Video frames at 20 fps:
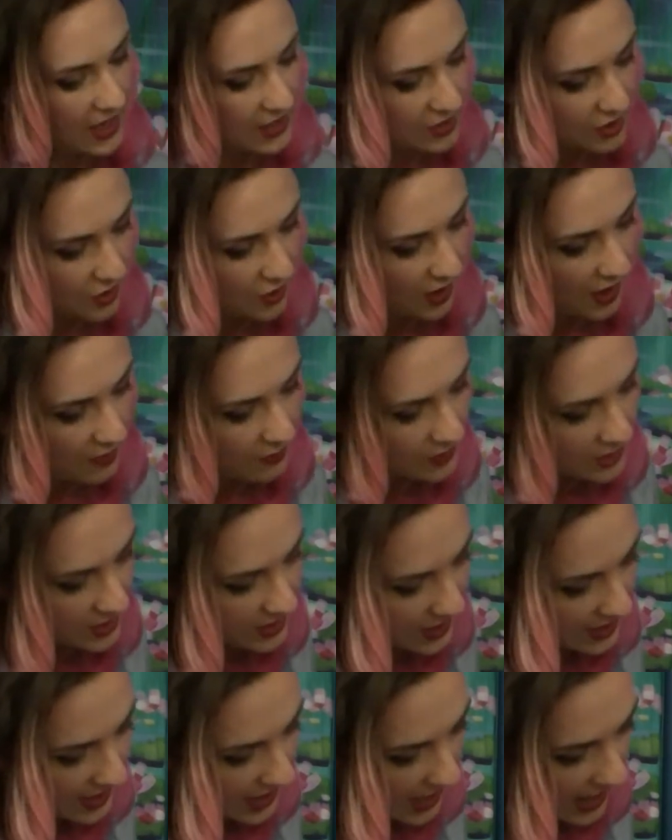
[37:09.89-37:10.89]
And so I'm
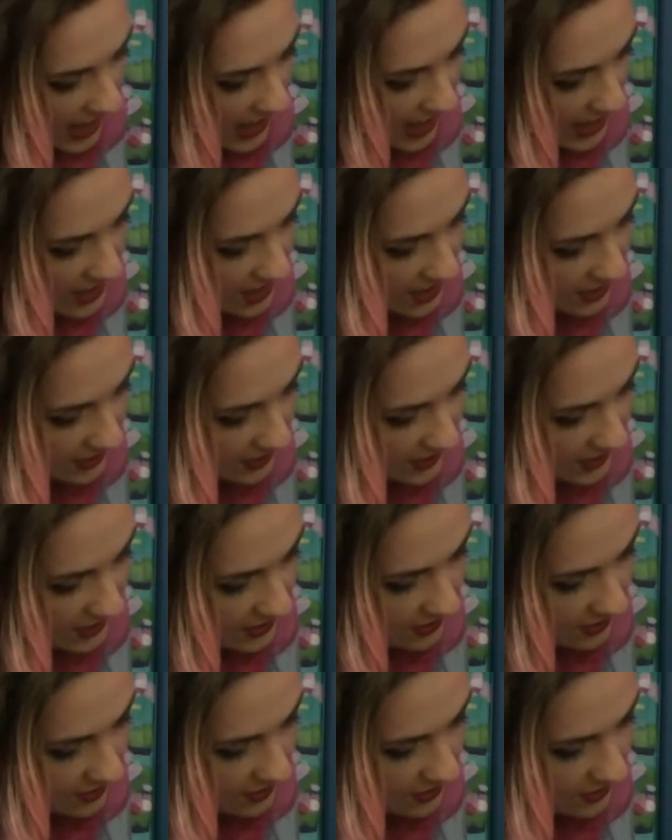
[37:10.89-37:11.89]
just gonna add
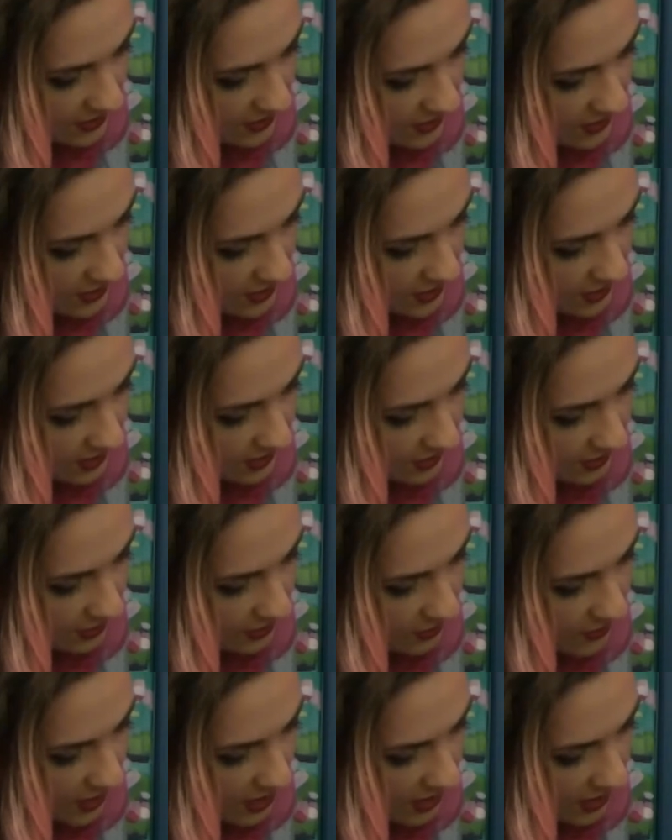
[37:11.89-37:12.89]
just a
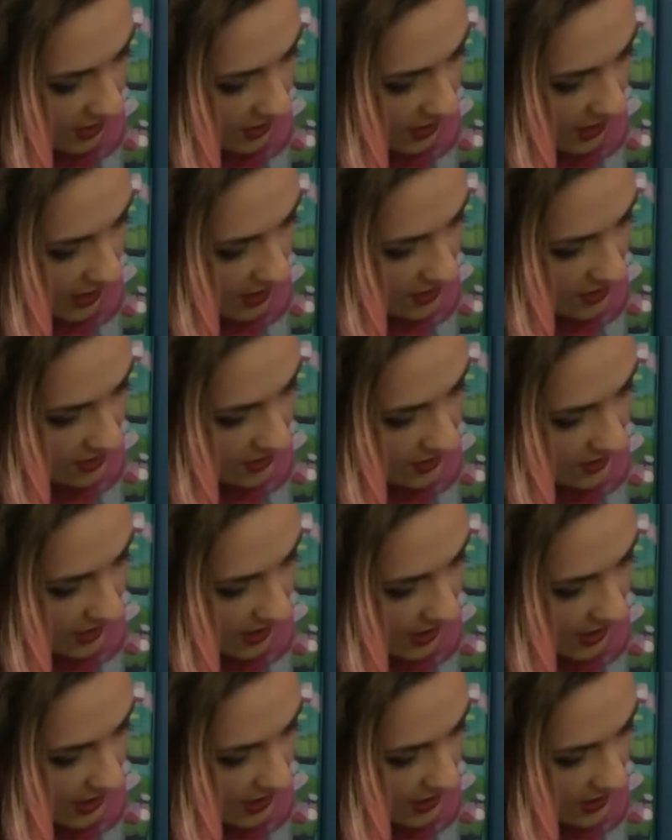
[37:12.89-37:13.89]
little mark on either
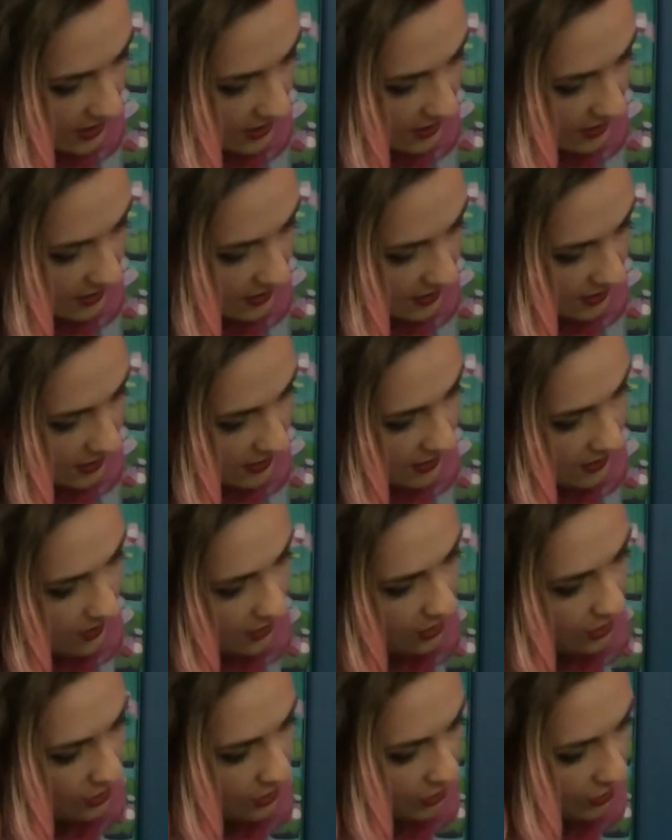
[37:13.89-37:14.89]
side,
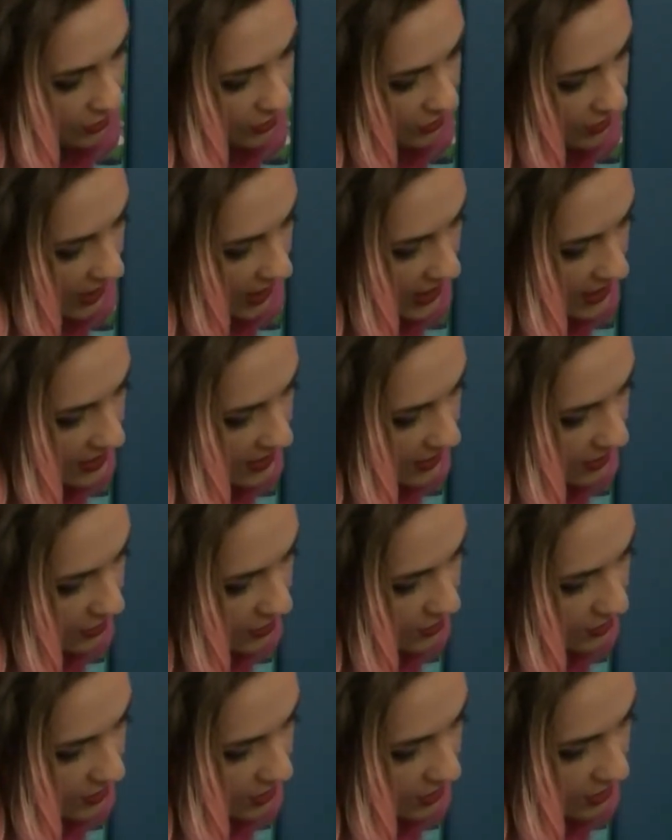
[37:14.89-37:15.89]
or a little line that
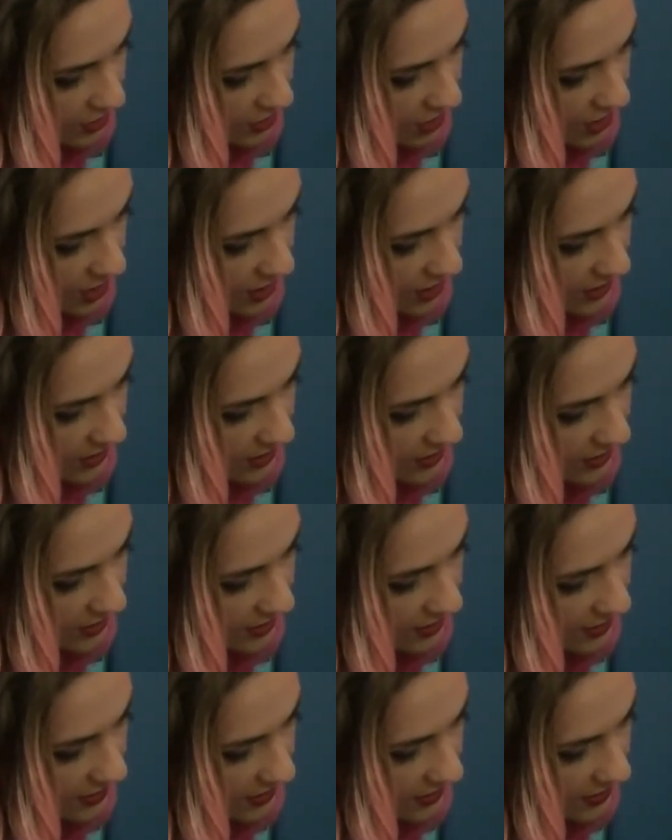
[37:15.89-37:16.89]
goes across
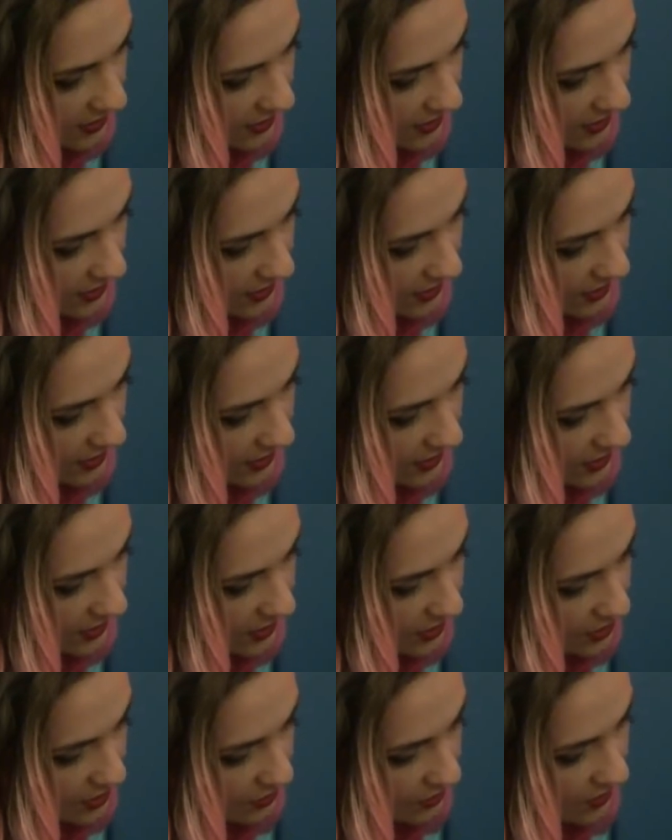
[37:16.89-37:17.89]

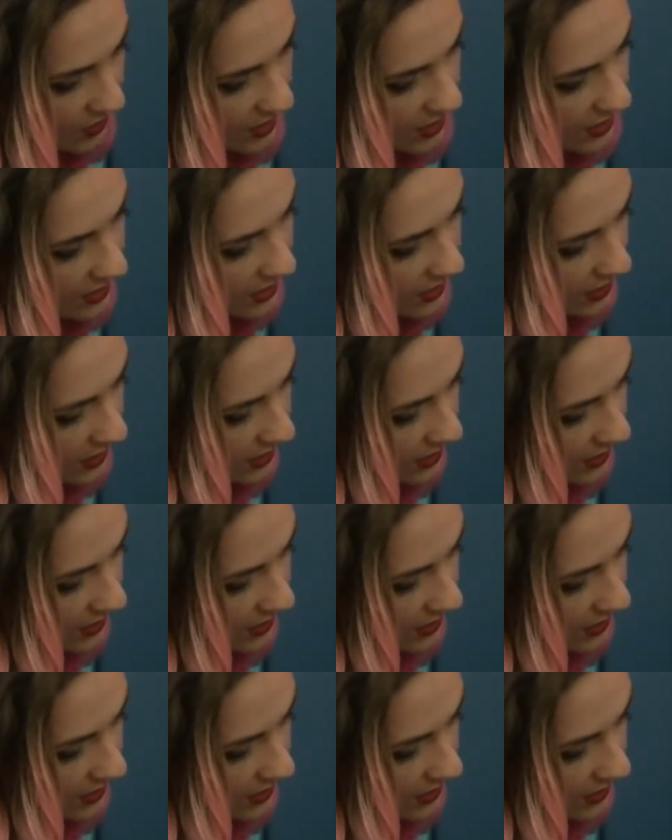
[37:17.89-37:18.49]
each one.